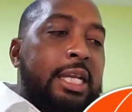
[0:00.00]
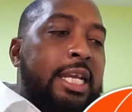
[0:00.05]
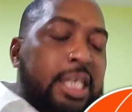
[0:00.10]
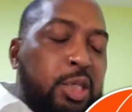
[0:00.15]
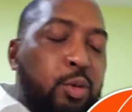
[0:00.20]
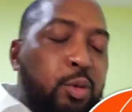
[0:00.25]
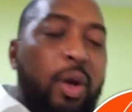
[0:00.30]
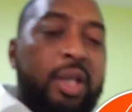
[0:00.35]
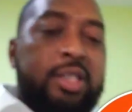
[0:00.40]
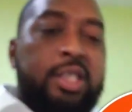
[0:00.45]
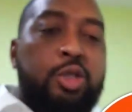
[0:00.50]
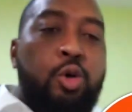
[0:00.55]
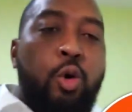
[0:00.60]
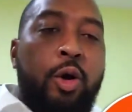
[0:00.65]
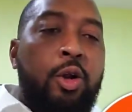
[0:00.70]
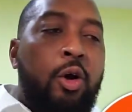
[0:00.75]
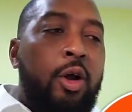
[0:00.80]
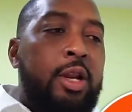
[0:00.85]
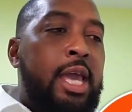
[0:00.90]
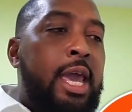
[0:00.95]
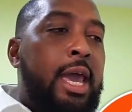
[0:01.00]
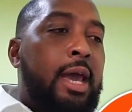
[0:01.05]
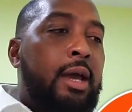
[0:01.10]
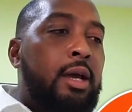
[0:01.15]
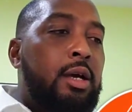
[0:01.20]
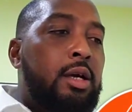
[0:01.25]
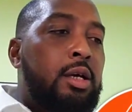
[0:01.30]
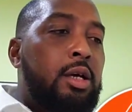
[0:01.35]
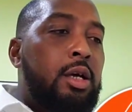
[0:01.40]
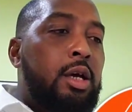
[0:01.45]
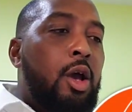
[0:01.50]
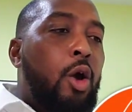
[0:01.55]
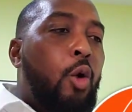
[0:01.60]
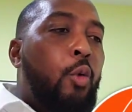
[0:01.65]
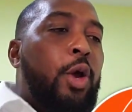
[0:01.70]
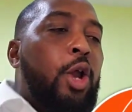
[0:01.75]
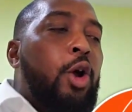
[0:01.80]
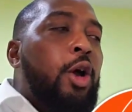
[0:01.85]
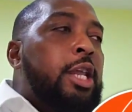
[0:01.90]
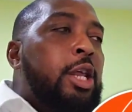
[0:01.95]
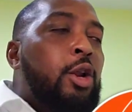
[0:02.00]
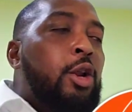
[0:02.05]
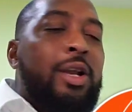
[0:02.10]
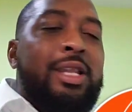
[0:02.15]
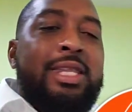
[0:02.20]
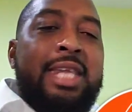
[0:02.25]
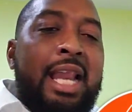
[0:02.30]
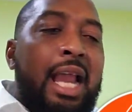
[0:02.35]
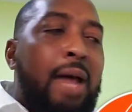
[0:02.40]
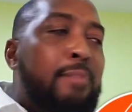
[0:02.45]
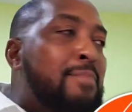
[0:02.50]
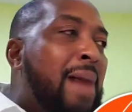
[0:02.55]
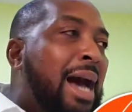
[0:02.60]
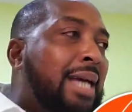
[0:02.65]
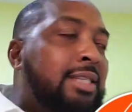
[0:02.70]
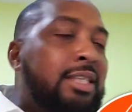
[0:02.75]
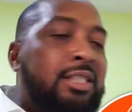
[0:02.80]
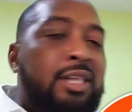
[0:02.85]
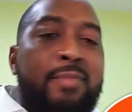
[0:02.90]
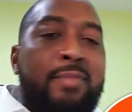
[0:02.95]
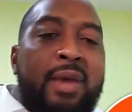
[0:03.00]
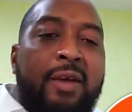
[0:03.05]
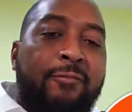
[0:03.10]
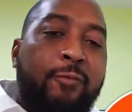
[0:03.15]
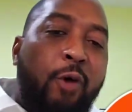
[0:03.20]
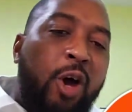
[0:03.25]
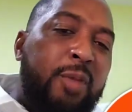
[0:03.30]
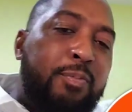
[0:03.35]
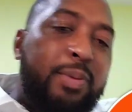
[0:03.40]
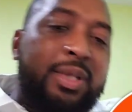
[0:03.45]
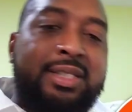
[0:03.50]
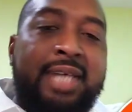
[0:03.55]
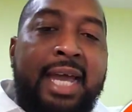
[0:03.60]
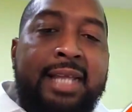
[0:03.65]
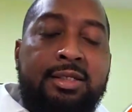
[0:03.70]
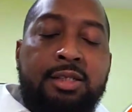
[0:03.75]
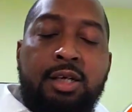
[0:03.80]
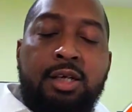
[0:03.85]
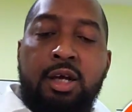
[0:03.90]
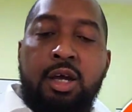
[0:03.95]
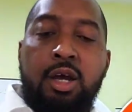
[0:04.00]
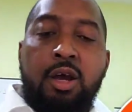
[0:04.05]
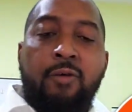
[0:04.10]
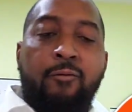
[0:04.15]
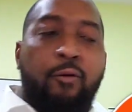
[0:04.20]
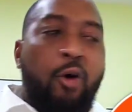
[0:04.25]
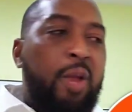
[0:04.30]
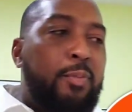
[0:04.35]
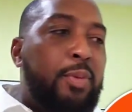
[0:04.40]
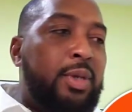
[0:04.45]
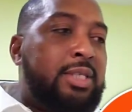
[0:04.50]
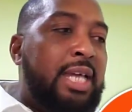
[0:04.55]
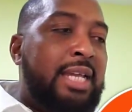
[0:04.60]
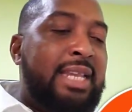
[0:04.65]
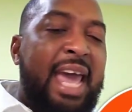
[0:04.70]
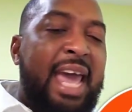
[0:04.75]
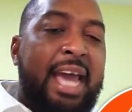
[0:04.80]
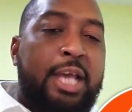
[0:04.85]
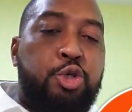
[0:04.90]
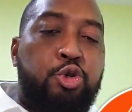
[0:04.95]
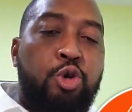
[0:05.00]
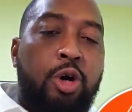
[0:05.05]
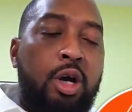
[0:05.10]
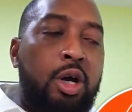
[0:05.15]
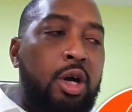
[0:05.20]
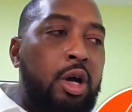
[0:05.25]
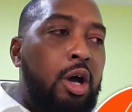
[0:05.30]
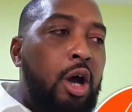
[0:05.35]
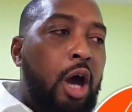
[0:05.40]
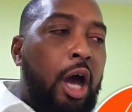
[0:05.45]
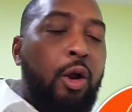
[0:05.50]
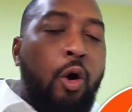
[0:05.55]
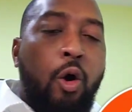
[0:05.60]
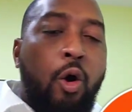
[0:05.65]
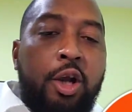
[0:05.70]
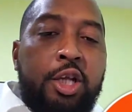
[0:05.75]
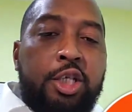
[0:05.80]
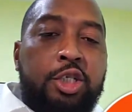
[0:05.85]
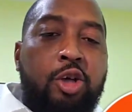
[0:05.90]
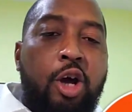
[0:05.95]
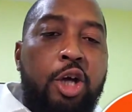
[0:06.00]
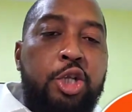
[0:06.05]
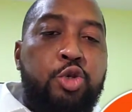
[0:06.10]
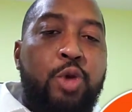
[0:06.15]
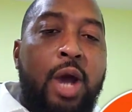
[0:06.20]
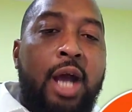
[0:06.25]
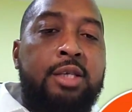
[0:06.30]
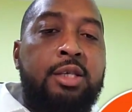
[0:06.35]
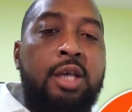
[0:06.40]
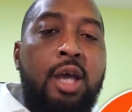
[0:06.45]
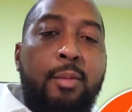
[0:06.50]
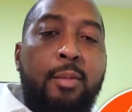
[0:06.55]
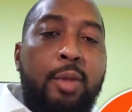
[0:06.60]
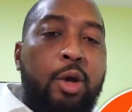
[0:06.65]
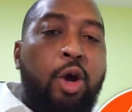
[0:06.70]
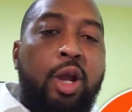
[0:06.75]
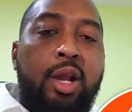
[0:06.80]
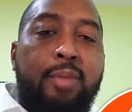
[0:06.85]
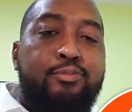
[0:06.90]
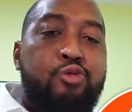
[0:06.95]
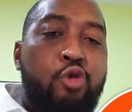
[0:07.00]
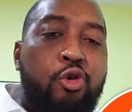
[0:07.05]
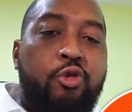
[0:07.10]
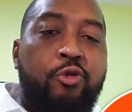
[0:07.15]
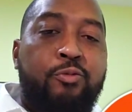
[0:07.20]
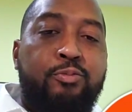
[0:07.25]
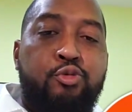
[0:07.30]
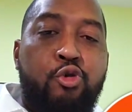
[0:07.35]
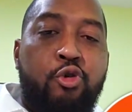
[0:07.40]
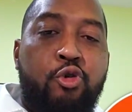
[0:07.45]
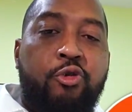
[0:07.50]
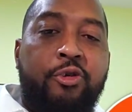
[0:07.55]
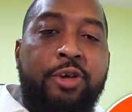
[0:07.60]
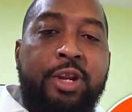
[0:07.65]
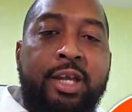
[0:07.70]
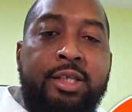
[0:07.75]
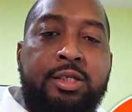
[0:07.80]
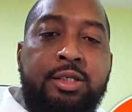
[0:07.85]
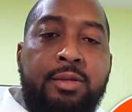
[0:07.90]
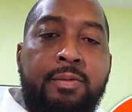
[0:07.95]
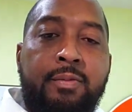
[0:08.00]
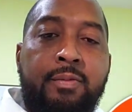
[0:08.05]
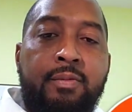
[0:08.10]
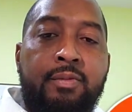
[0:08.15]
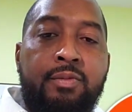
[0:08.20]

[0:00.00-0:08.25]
This is what is going on here. We don't need no Neil and Massey to make 40% extra on all these contracts because they're brokering it.